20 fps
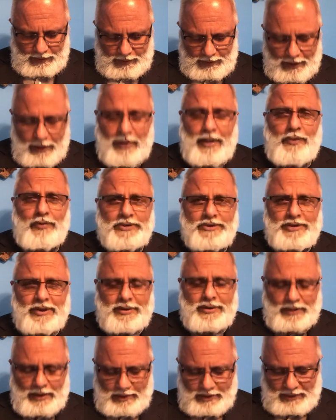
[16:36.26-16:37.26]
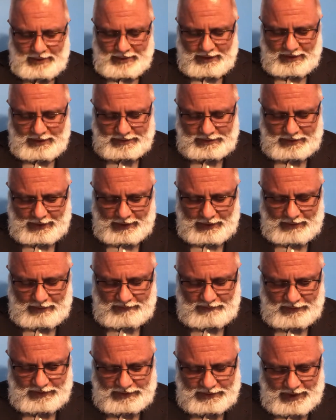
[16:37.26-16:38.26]
And they were sent out into exile.
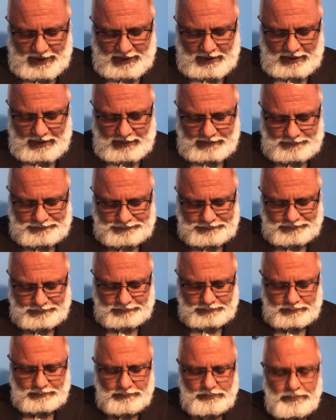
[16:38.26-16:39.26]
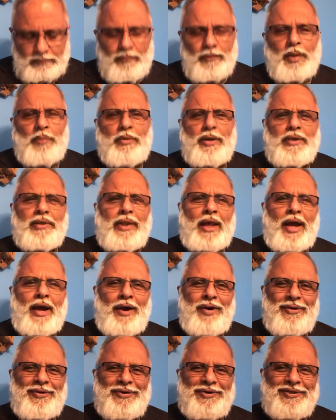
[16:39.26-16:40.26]
Verse 8. But
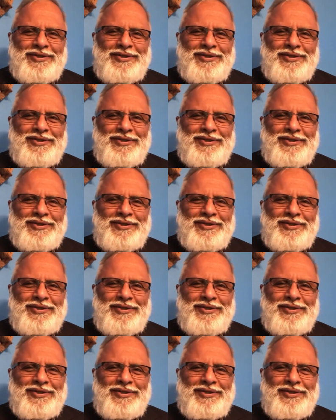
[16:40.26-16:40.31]
now